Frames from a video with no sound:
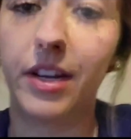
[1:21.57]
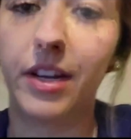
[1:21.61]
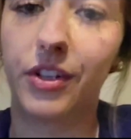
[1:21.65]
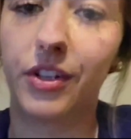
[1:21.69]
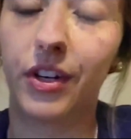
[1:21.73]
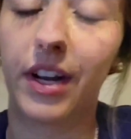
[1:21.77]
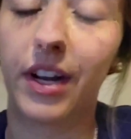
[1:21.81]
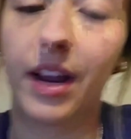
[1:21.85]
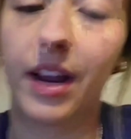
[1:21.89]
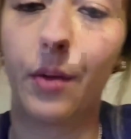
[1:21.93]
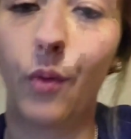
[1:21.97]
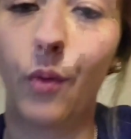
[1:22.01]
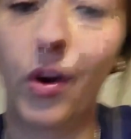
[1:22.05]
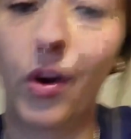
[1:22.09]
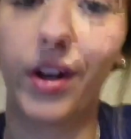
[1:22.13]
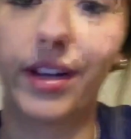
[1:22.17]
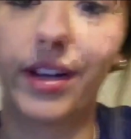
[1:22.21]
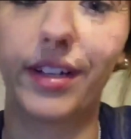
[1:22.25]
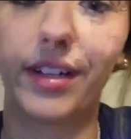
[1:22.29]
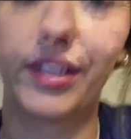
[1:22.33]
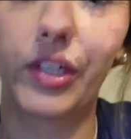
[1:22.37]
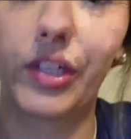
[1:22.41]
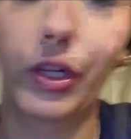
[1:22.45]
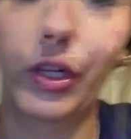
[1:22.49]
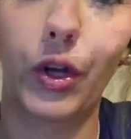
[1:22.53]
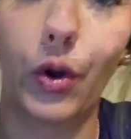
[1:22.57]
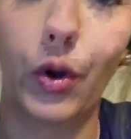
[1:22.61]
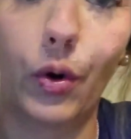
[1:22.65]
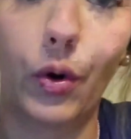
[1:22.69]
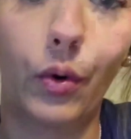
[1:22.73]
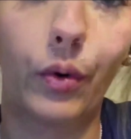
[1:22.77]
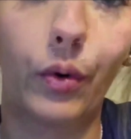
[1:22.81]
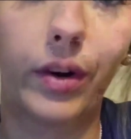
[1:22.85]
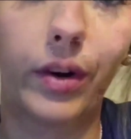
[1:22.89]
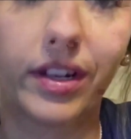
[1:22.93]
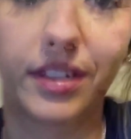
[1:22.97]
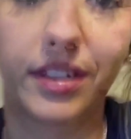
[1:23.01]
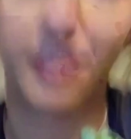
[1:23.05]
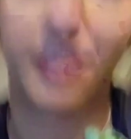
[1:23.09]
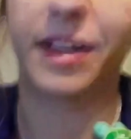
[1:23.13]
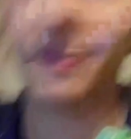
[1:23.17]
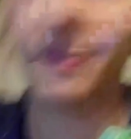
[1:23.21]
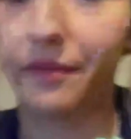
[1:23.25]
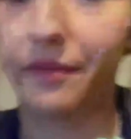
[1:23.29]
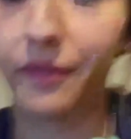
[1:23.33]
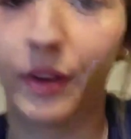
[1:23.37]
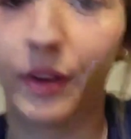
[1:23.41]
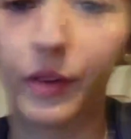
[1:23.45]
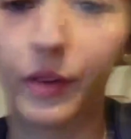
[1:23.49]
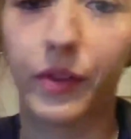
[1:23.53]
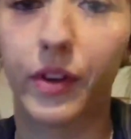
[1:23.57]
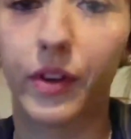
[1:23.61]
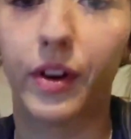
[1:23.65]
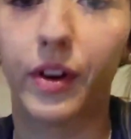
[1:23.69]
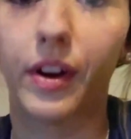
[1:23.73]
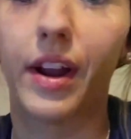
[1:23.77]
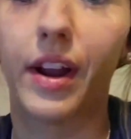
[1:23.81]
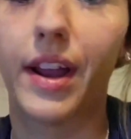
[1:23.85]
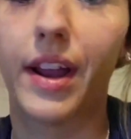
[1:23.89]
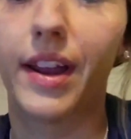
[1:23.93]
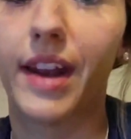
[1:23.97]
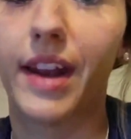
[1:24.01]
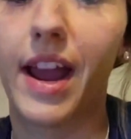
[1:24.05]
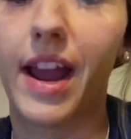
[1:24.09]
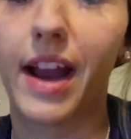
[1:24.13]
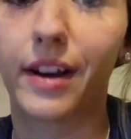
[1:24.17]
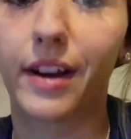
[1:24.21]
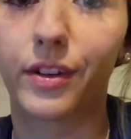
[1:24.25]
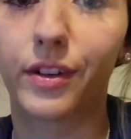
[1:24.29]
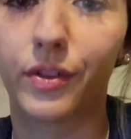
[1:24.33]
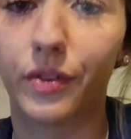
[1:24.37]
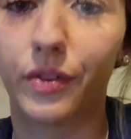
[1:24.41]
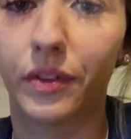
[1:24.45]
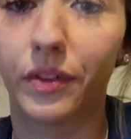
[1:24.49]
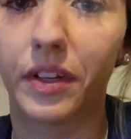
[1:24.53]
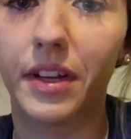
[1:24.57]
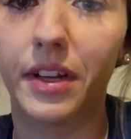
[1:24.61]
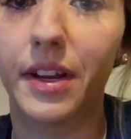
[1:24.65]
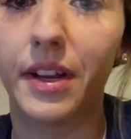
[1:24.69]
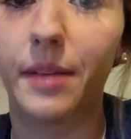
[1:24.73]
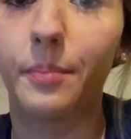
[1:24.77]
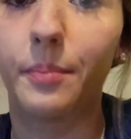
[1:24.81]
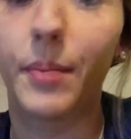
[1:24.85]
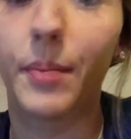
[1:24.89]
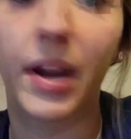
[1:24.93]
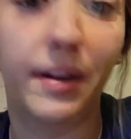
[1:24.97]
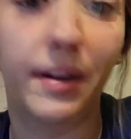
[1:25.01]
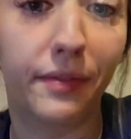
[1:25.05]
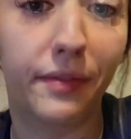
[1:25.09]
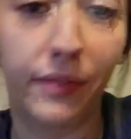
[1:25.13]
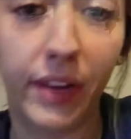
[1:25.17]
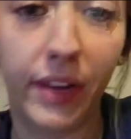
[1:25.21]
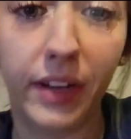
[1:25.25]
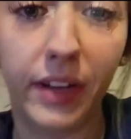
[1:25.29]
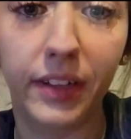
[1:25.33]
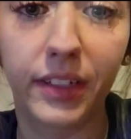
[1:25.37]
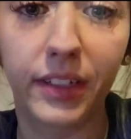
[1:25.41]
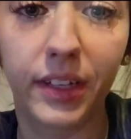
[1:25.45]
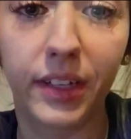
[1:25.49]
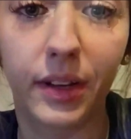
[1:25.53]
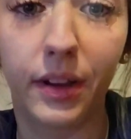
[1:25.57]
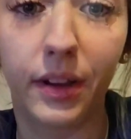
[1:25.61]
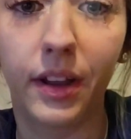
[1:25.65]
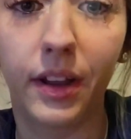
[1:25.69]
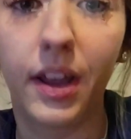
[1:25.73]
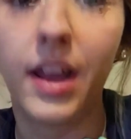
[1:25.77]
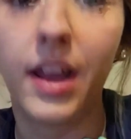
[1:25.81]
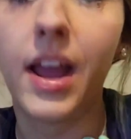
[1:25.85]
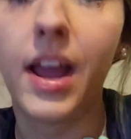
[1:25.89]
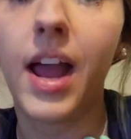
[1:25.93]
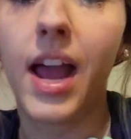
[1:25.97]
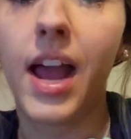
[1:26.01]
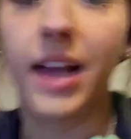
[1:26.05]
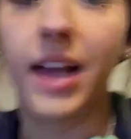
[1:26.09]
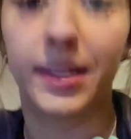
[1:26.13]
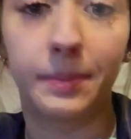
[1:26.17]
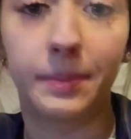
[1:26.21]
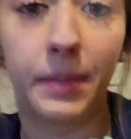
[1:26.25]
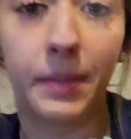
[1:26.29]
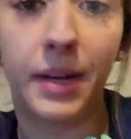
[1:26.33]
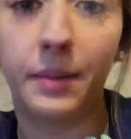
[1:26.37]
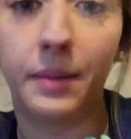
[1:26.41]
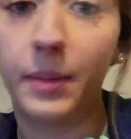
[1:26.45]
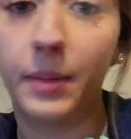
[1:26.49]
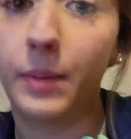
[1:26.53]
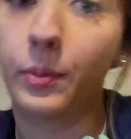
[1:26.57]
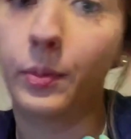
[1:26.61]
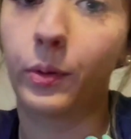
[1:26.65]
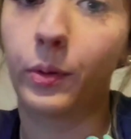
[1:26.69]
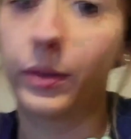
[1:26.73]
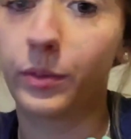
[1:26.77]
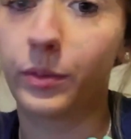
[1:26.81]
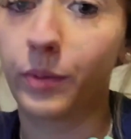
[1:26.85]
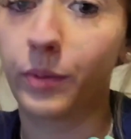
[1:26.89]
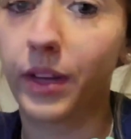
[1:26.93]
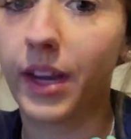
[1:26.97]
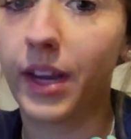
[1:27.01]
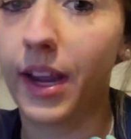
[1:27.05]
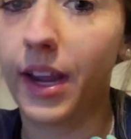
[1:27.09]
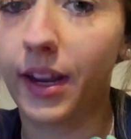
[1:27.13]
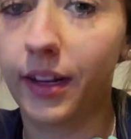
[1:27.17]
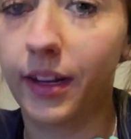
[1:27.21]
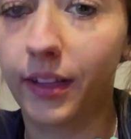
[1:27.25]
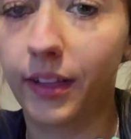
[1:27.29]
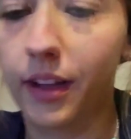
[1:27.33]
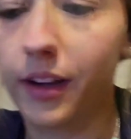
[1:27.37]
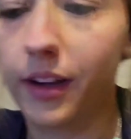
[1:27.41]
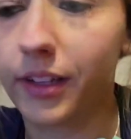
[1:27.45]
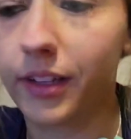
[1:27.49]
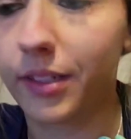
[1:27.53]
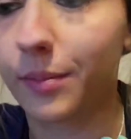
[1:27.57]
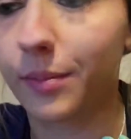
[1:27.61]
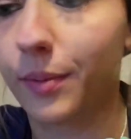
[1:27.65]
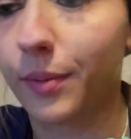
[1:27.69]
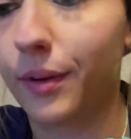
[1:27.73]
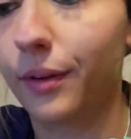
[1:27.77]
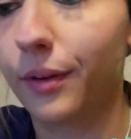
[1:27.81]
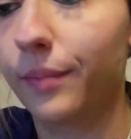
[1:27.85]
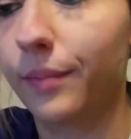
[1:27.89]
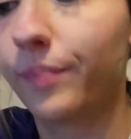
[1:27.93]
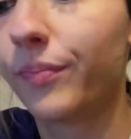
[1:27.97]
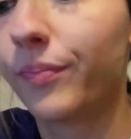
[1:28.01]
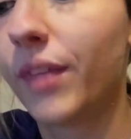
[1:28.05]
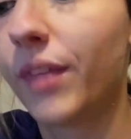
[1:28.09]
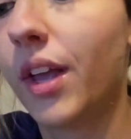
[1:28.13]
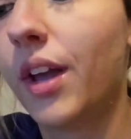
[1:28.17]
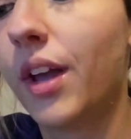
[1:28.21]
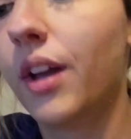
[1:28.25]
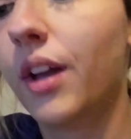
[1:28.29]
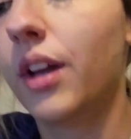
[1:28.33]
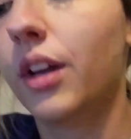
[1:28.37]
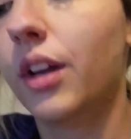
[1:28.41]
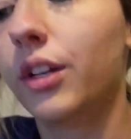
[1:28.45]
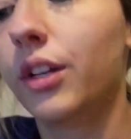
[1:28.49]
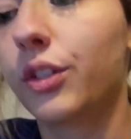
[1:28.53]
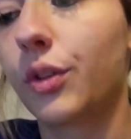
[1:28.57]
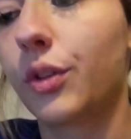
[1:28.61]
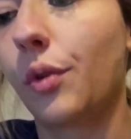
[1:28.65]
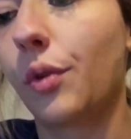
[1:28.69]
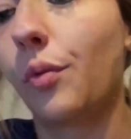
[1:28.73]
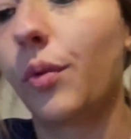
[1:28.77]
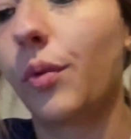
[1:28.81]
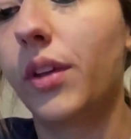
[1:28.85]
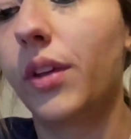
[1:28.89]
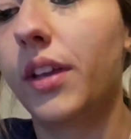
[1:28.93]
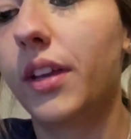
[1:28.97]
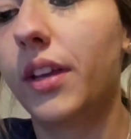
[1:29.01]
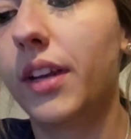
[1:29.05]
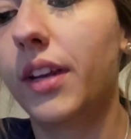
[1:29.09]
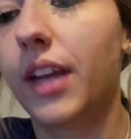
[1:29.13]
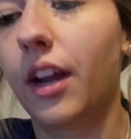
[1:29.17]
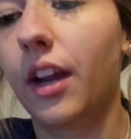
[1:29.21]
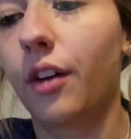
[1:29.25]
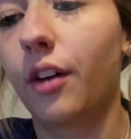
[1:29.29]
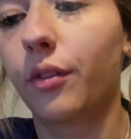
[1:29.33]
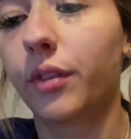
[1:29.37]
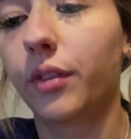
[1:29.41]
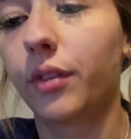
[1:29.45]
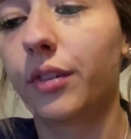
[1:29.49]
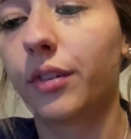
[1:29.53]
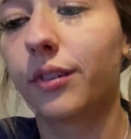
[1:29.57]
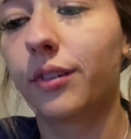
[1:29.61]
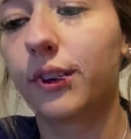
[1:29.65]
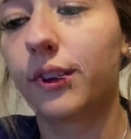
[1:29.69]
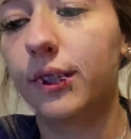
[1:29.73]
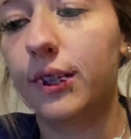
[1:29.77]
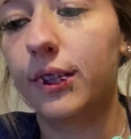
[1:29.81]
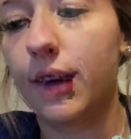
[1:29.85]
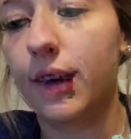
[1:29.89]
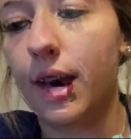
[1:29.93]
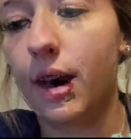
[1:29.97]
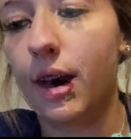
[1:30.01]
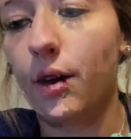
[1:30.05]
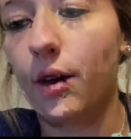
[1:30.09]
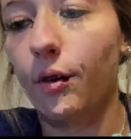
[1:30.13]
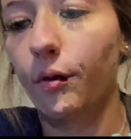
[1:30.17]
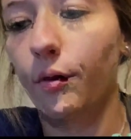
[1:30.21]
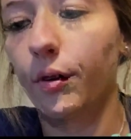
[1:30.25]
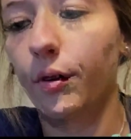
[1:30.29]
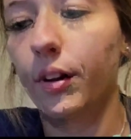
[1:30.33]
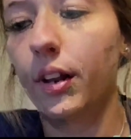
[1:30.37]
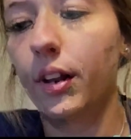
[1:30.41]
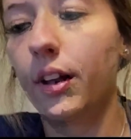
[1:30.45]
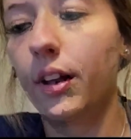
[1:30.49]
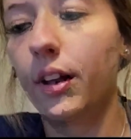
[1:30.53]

and I wanted to go a step further and actually benefit as many people as we can in the hospital. So we narrowed this down